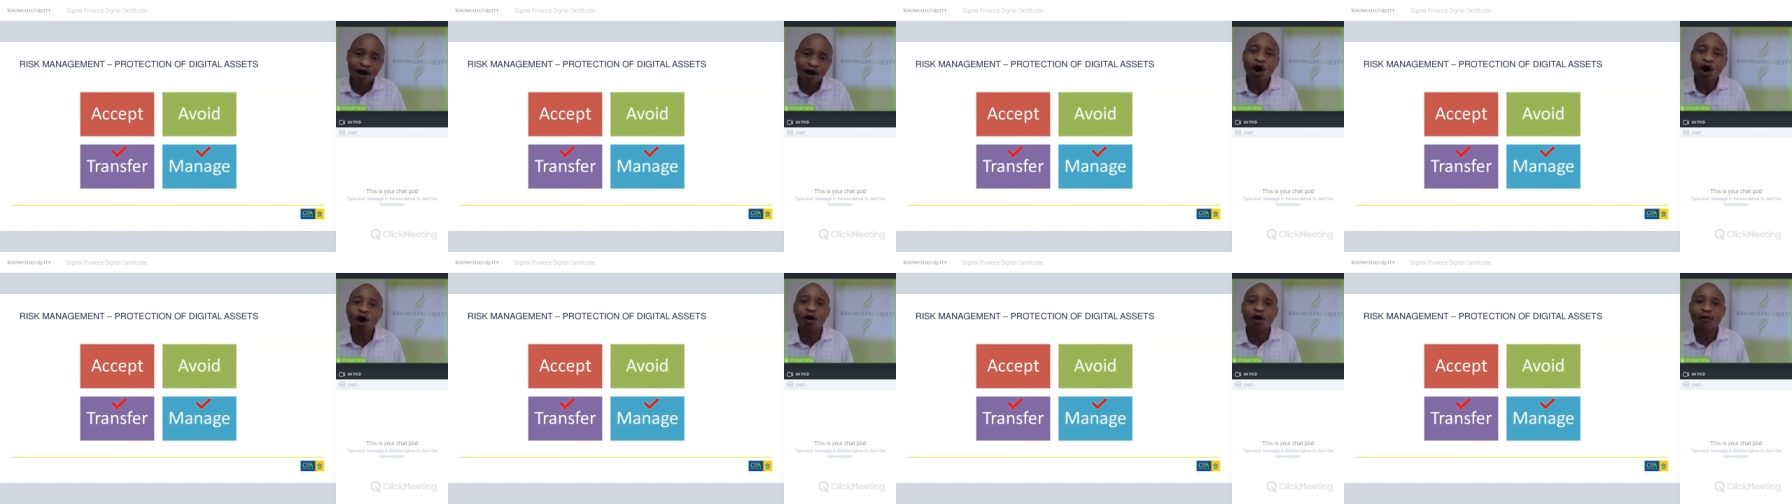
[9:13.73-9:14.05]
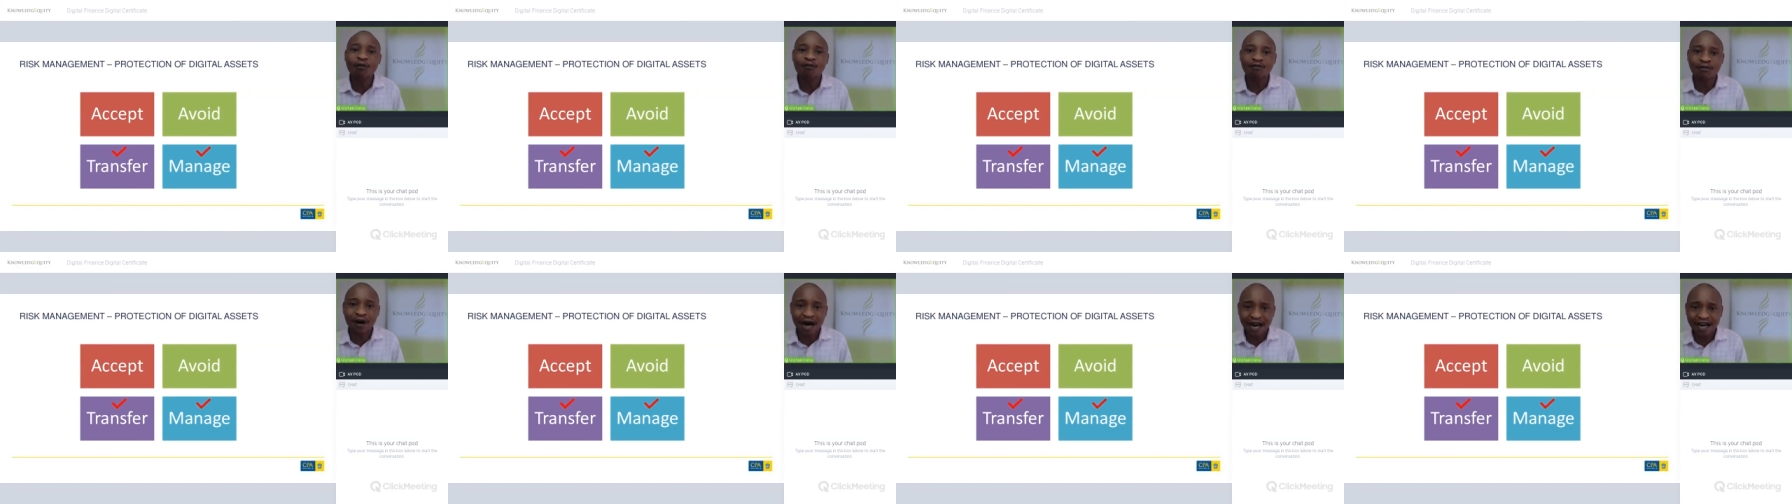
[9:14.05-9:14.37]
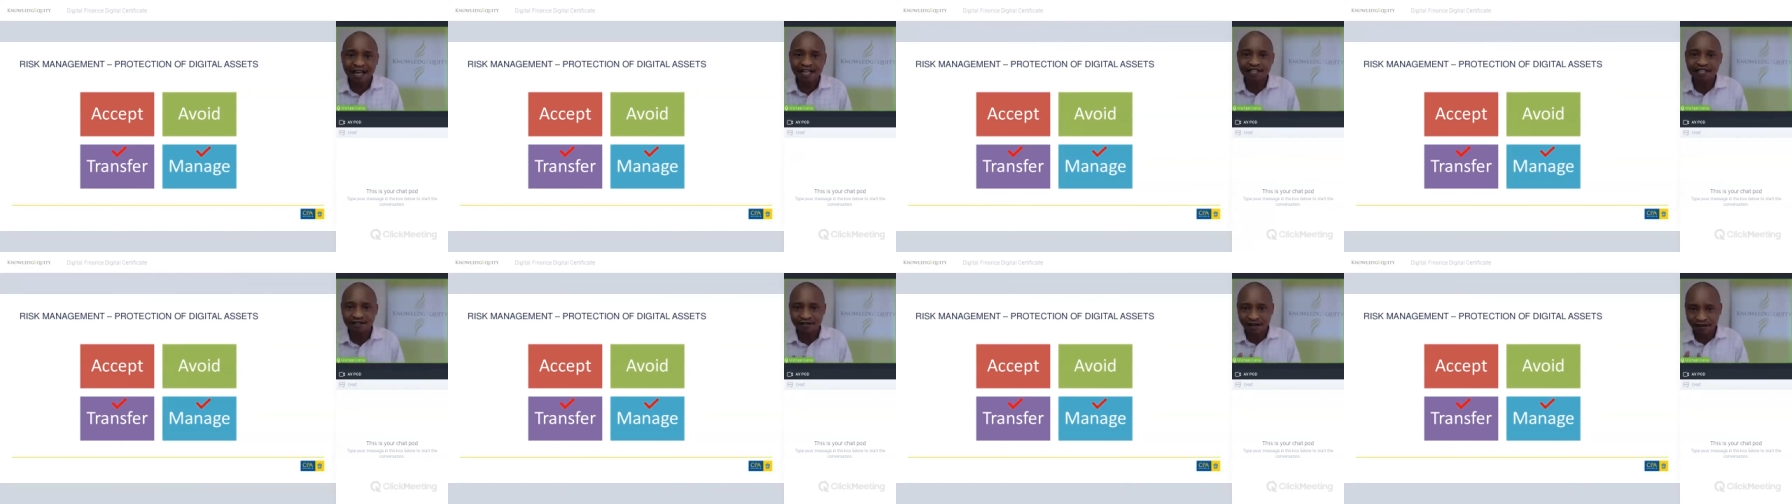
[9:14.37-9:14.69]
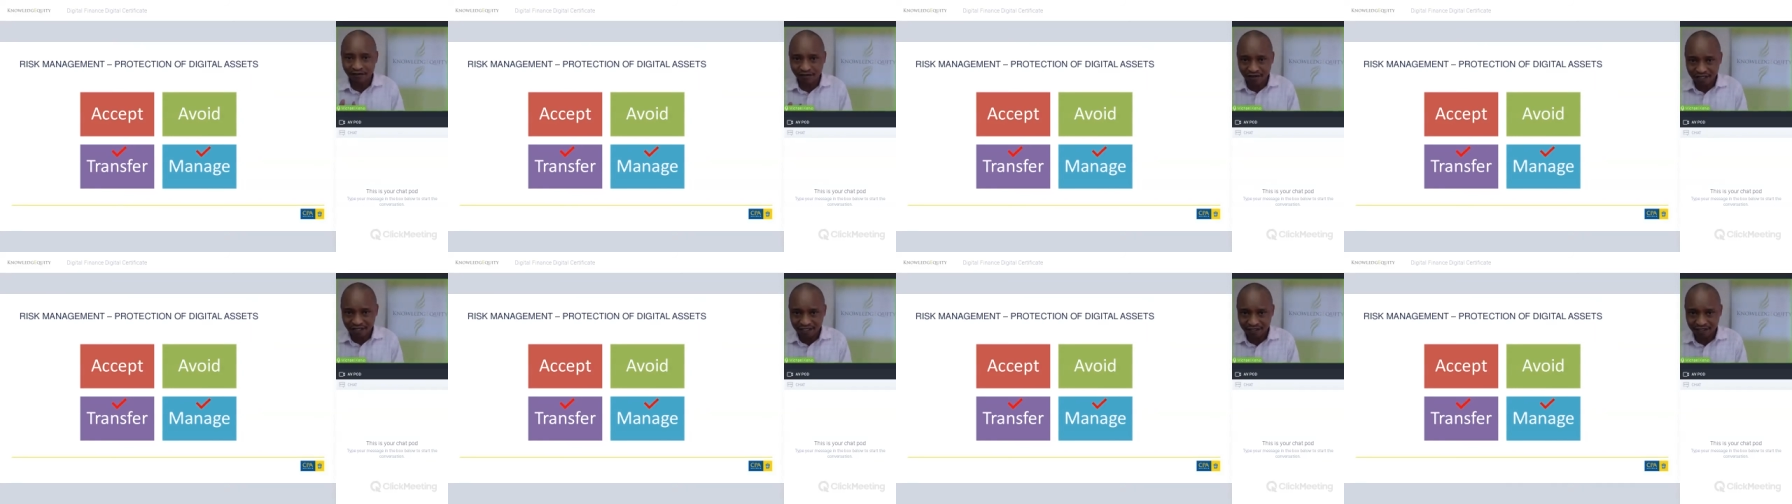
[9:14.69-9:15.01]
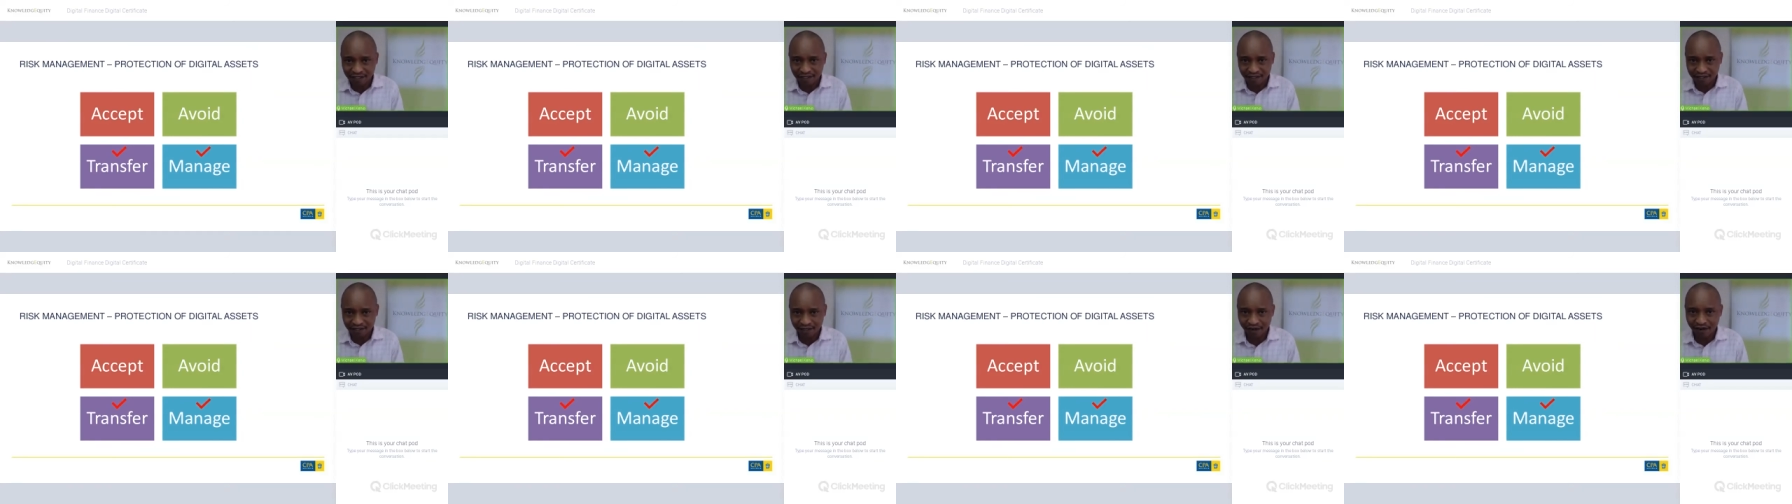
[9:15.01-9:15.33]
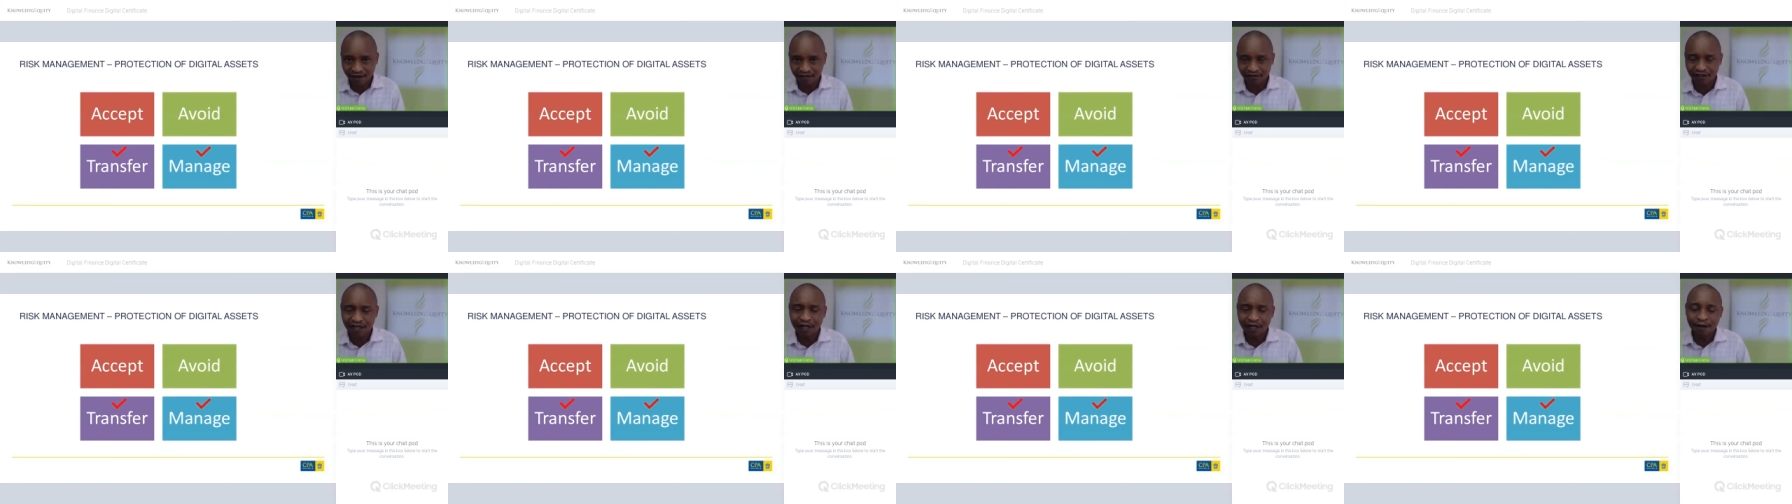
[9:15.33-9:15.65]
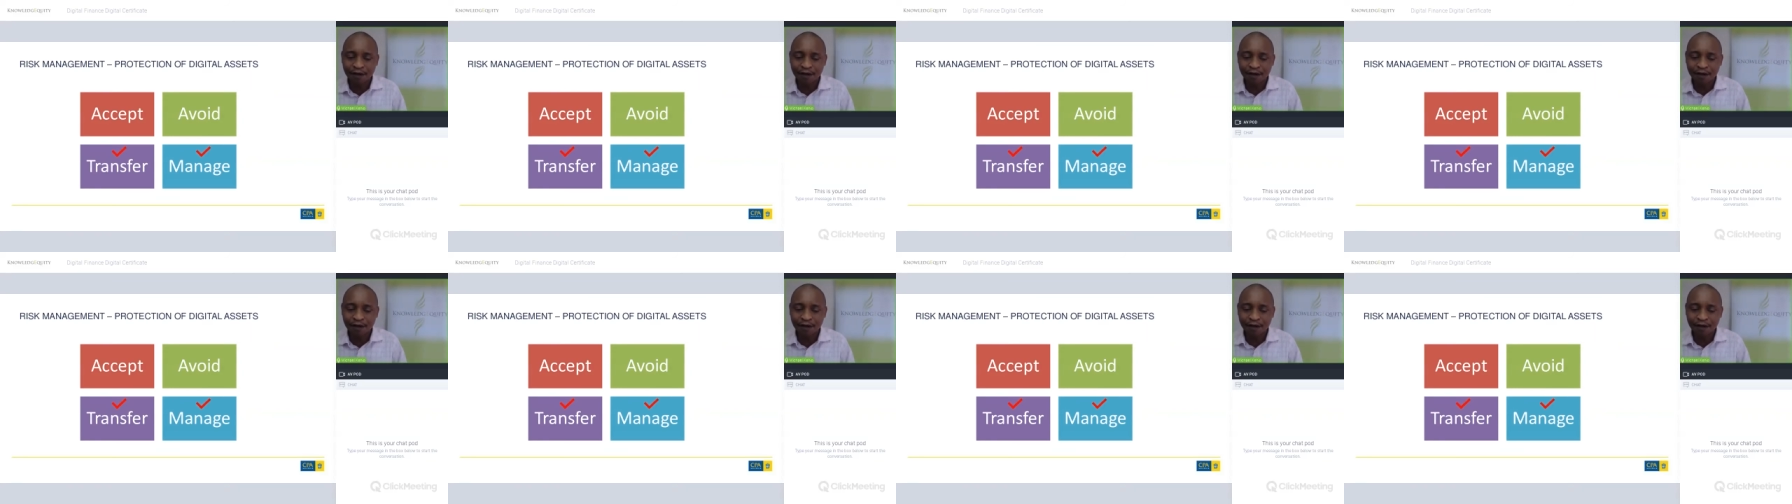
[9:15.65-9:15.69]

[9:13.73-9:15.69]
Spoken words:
or manage the risk itself.